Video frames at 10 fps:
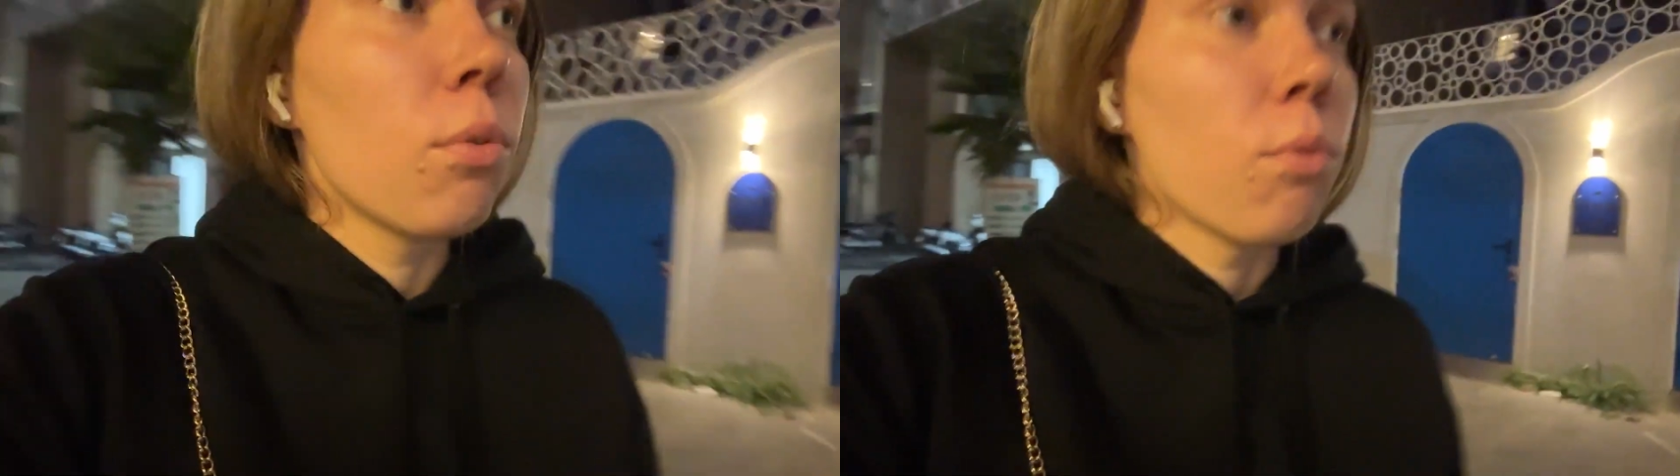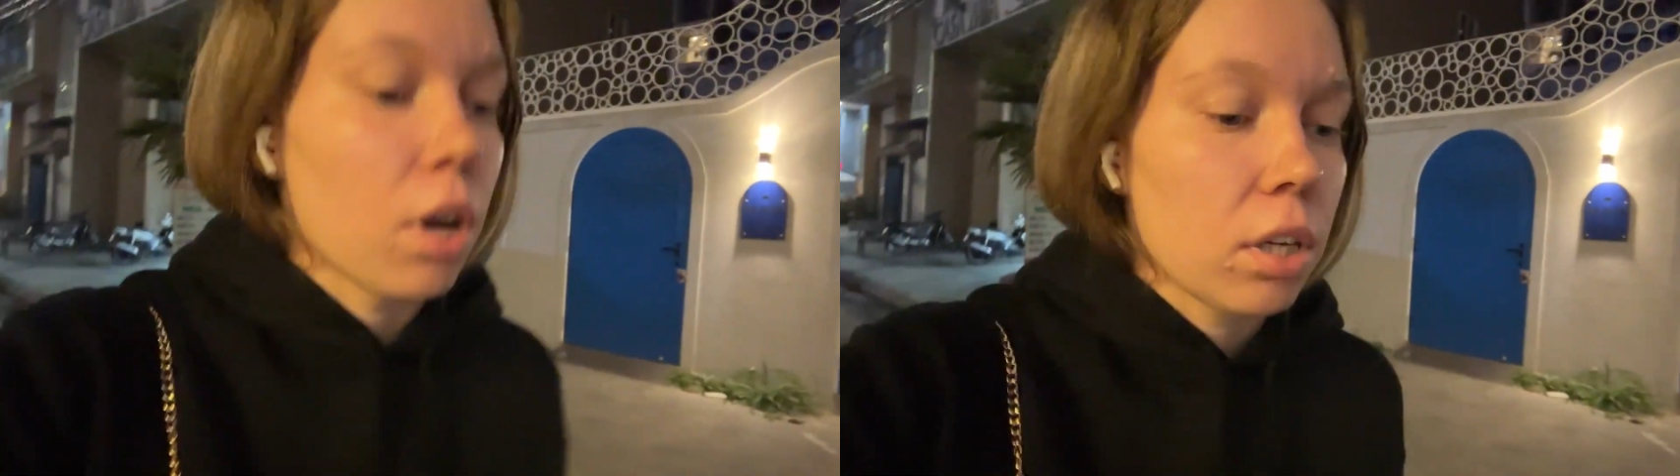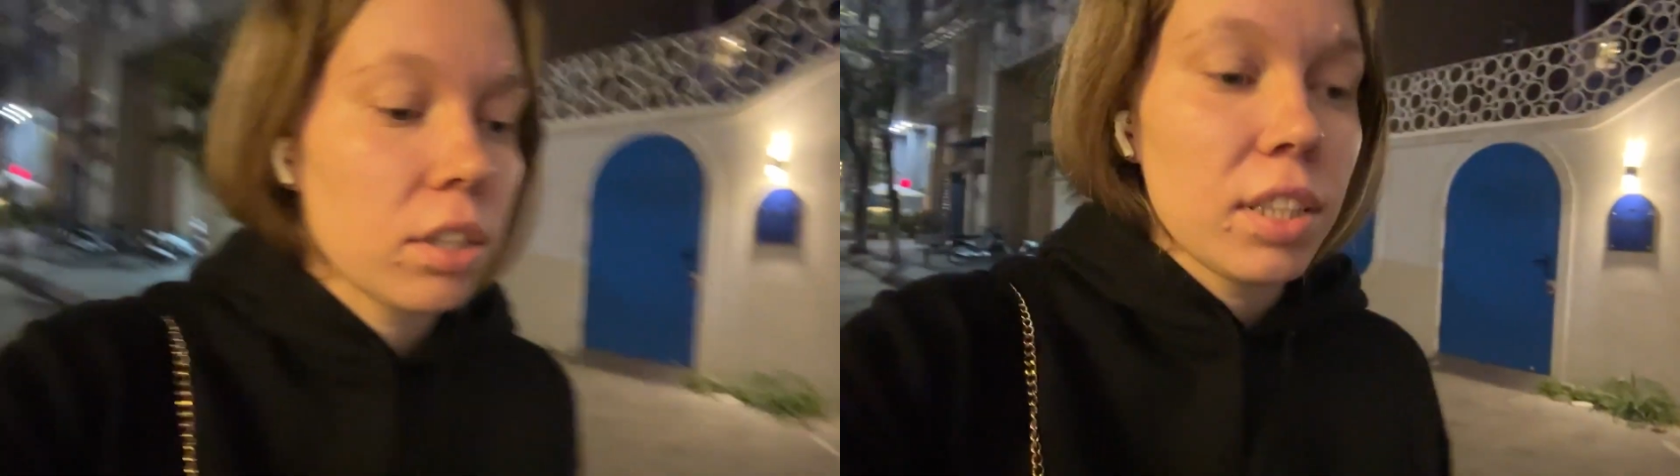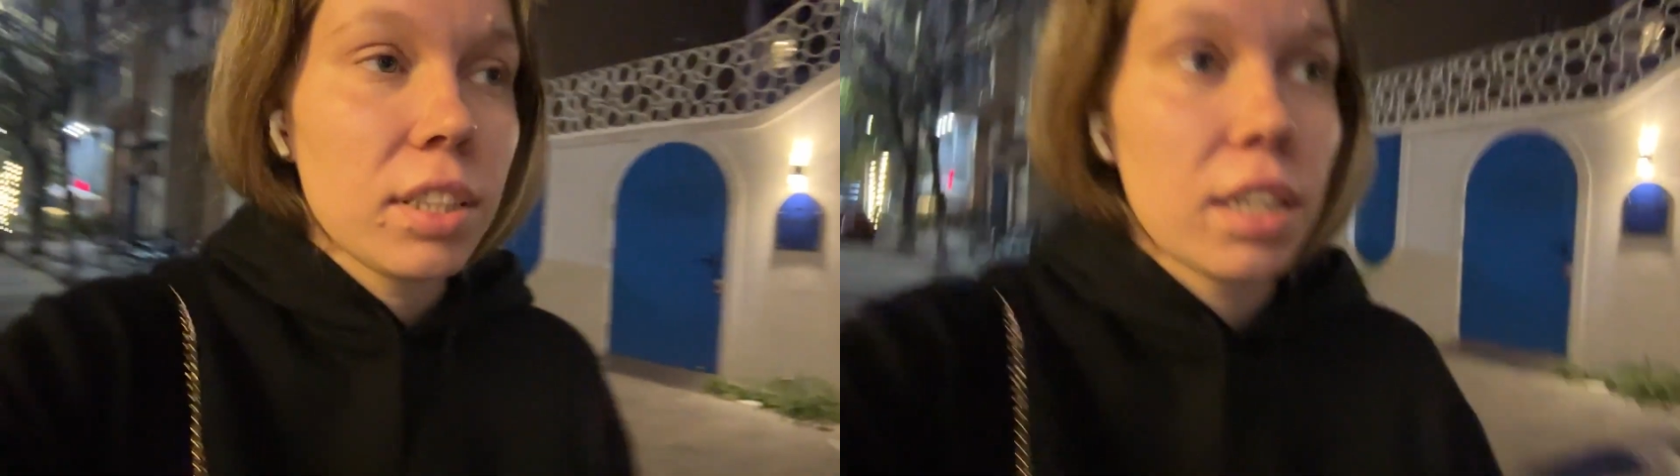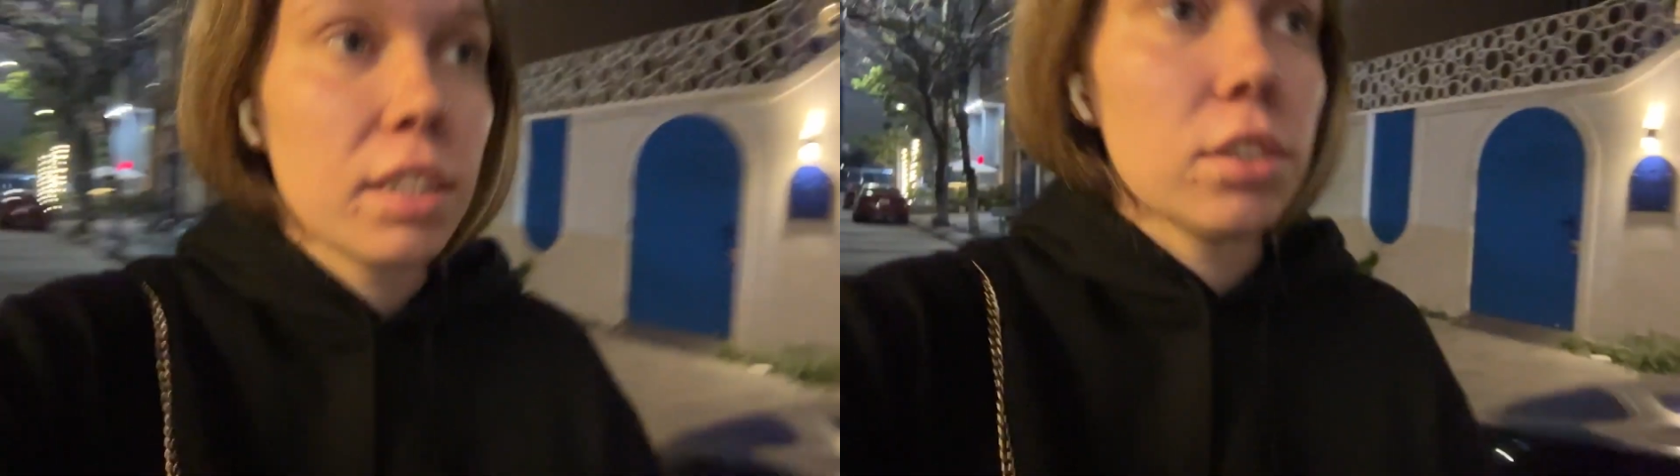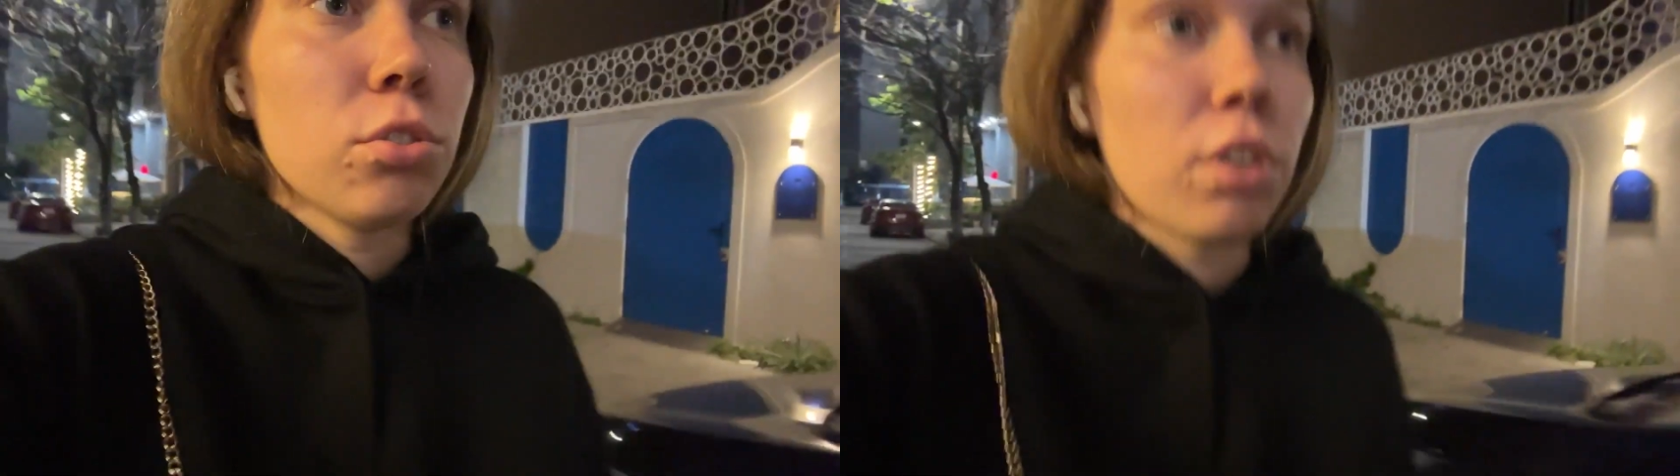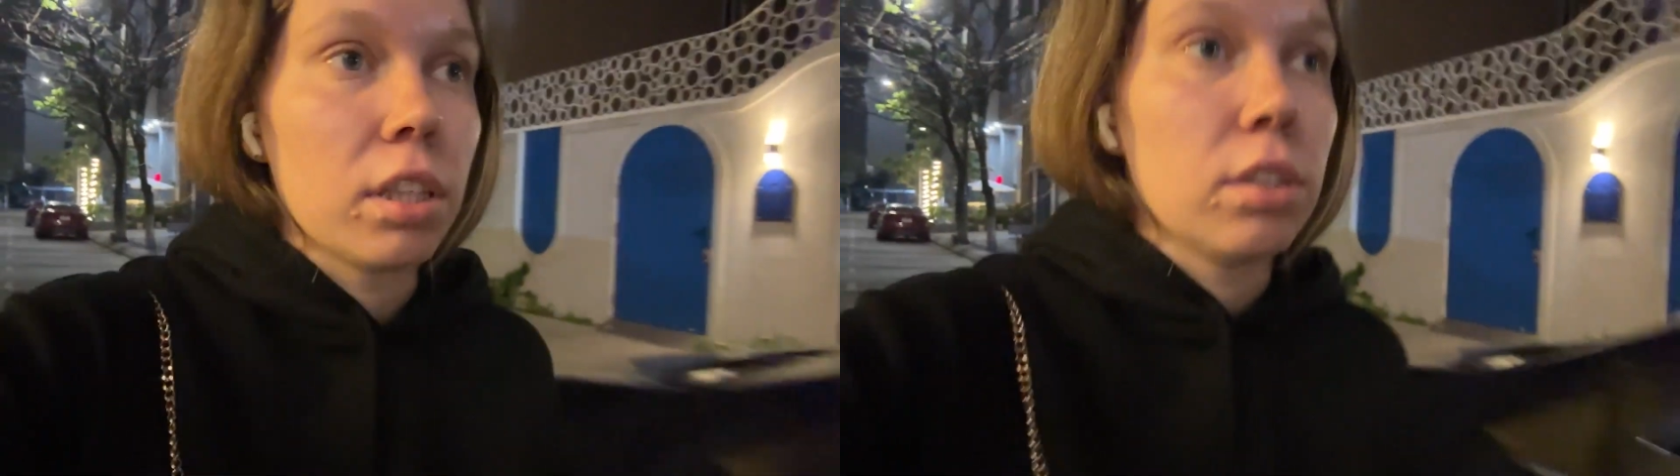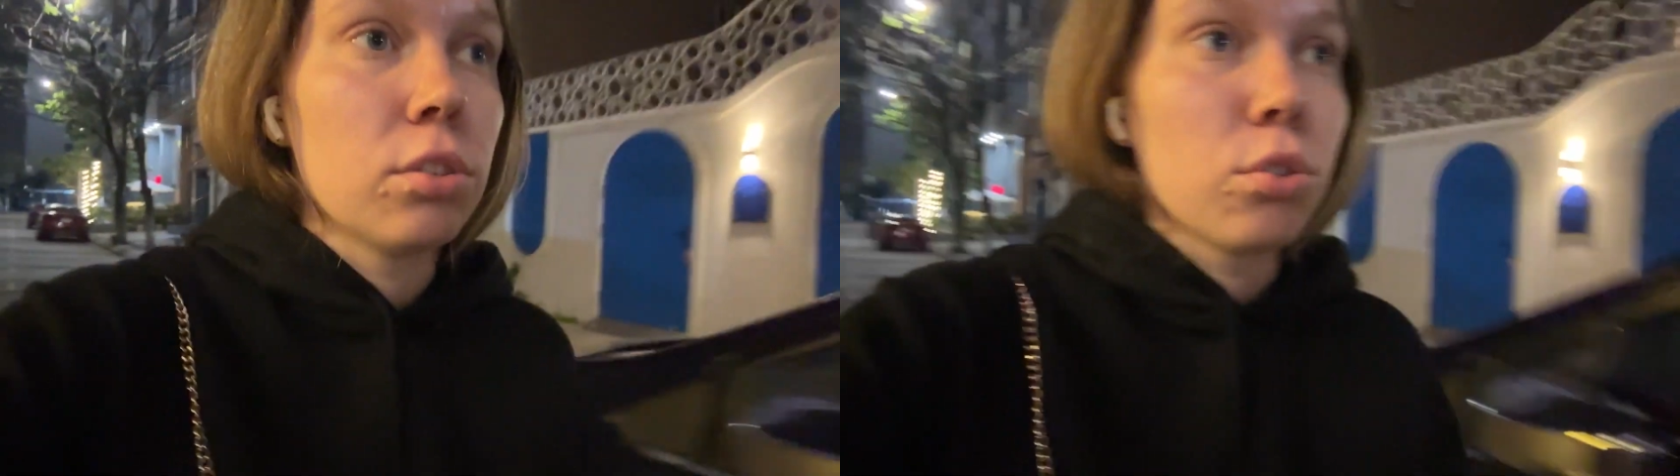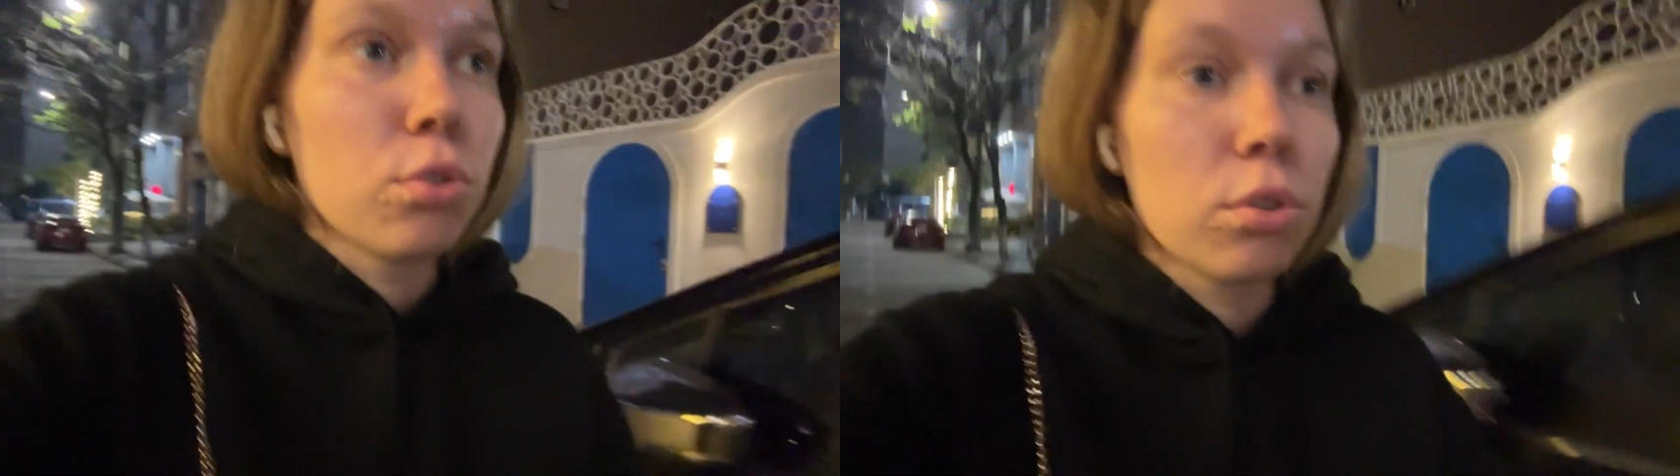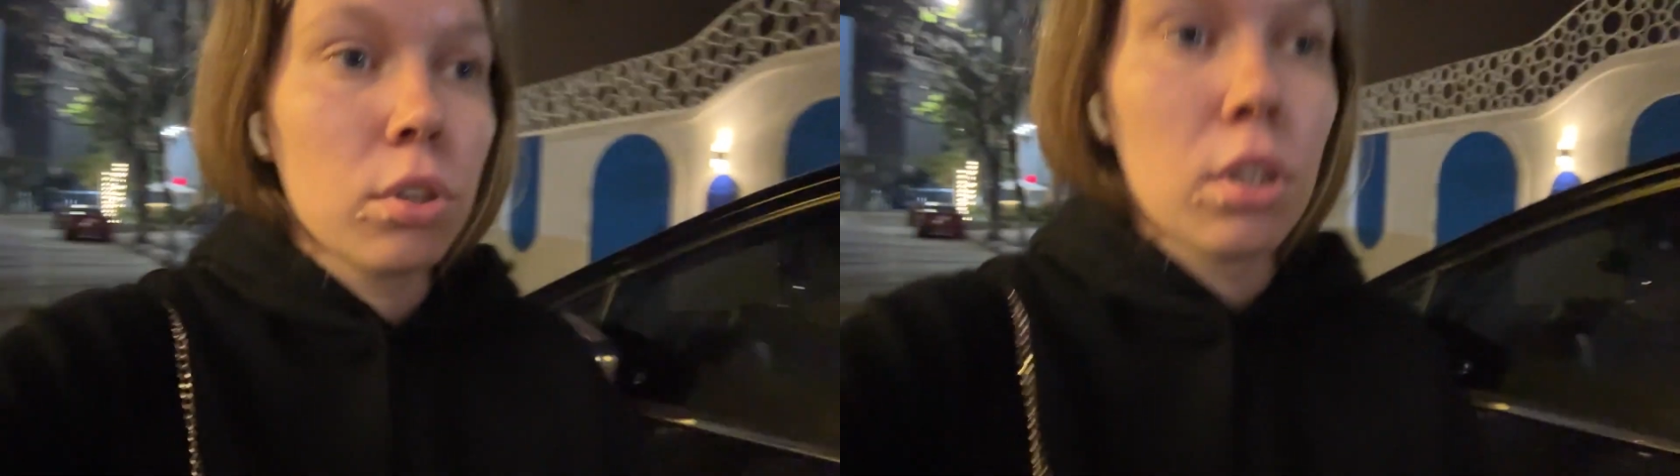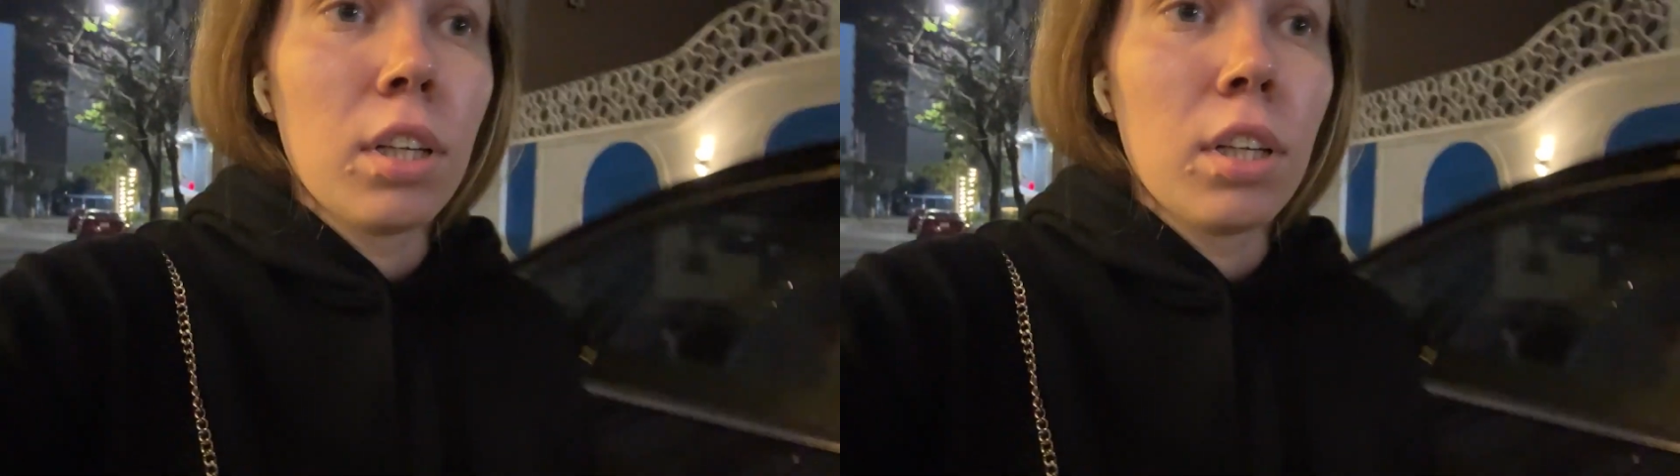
walking there trying to